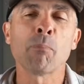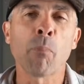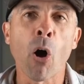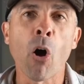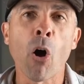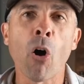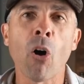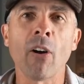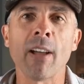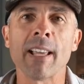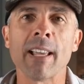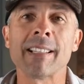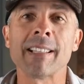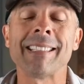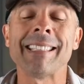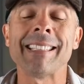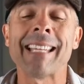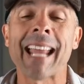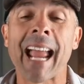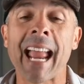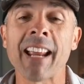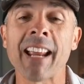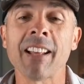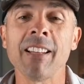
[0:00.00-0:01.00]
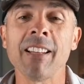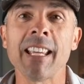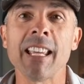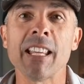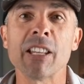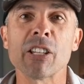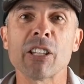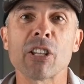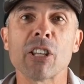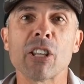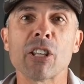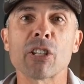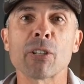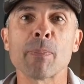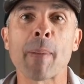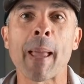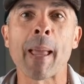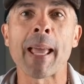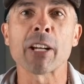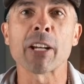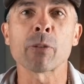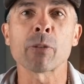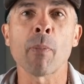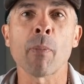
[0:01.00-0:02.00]
ball is dangling in the
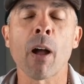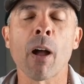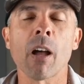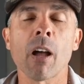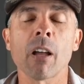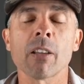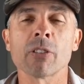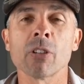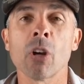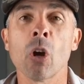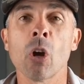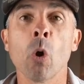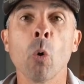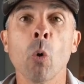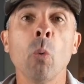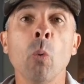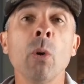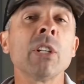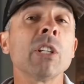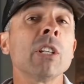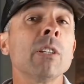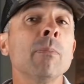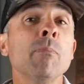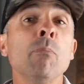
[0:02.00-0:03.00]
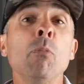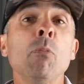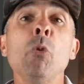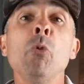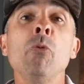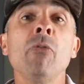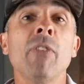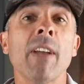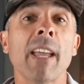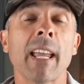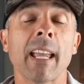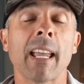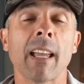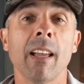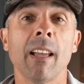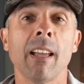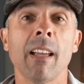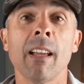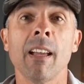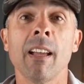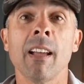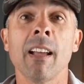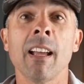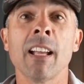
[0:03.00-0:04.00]
Spanish moss, which is moving.
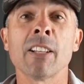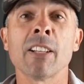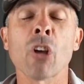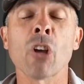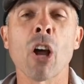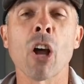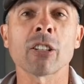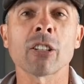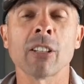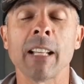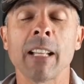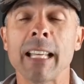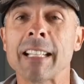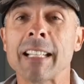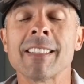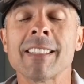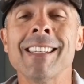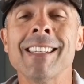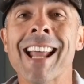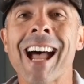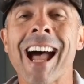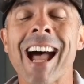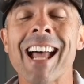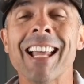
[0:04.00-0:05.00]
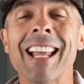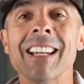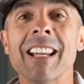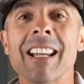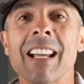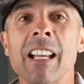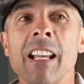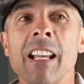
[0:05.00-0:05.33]
It's also it's not